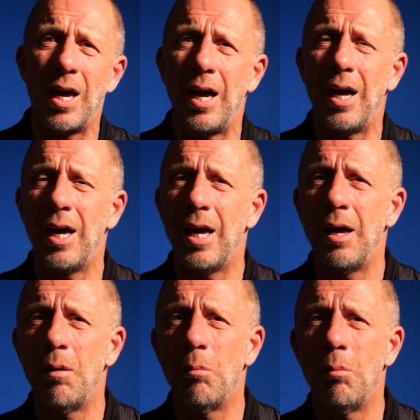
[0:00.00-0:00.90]

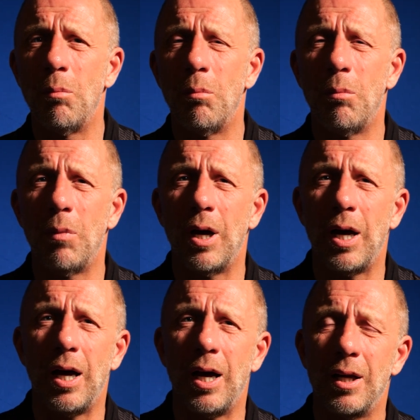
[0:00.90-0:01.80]
I
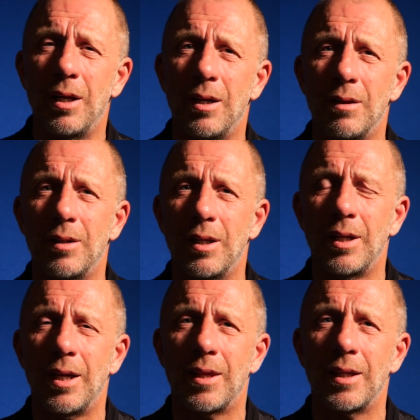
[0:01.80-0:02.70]

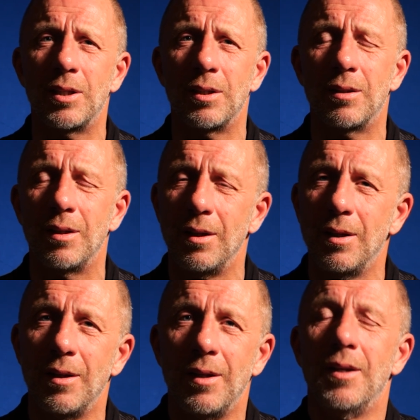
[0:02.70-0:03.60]
think
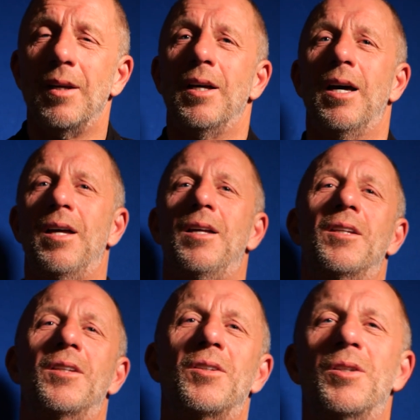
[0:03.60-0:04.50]

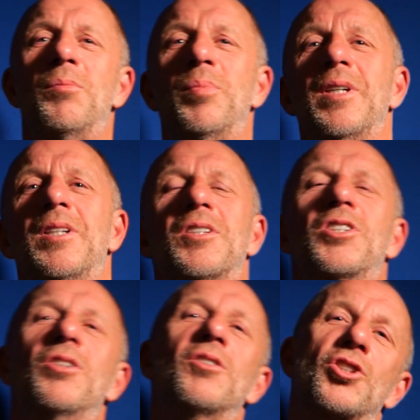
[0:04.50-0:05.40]
you'd been
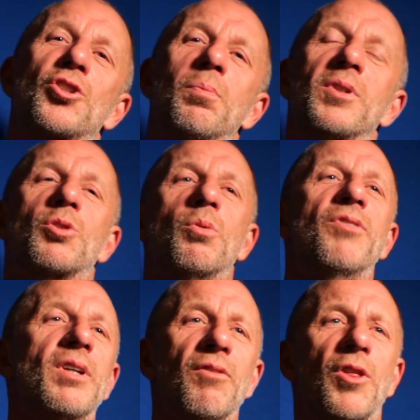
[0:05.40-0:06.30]
stupid to have
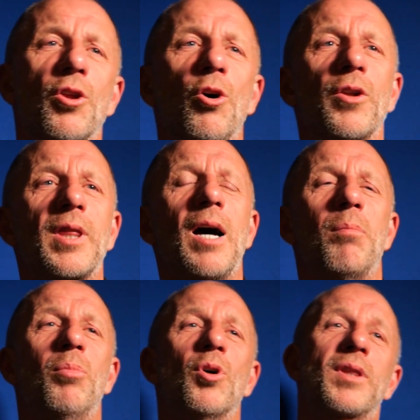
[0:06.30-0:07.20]
even thought
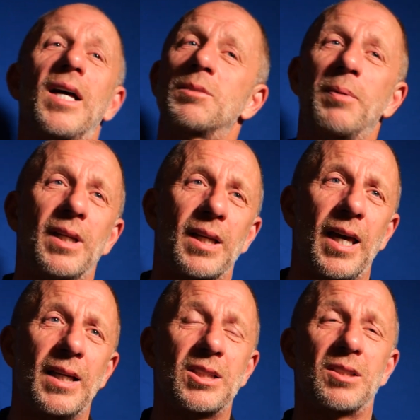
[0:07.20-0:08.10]
that. But that's been the
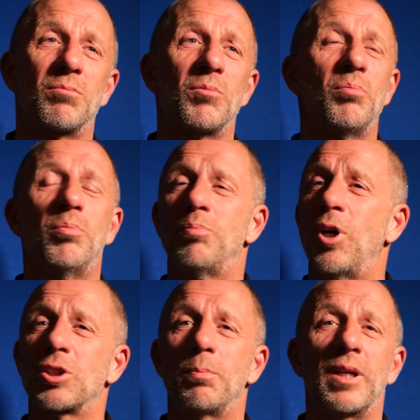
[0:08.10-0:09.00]
case.
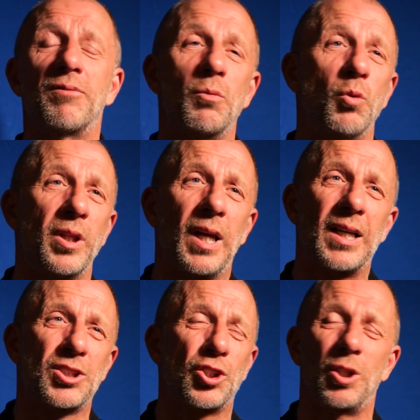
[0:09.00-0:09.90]
Possibly if they won the
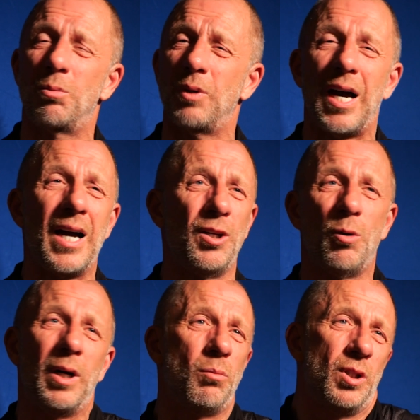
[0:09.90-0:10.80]
last 2, I
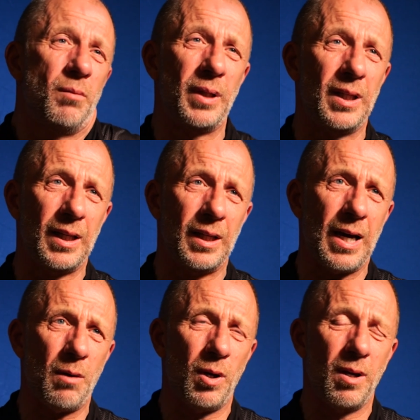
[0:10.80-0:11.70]
know I wouldn't have been here
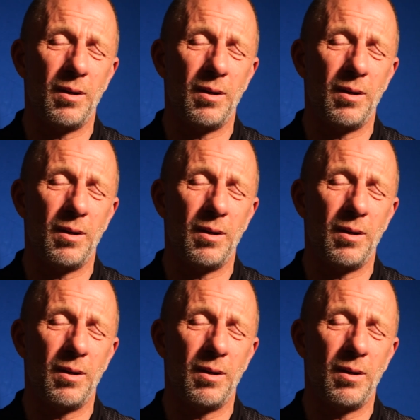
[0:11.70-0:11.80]
now.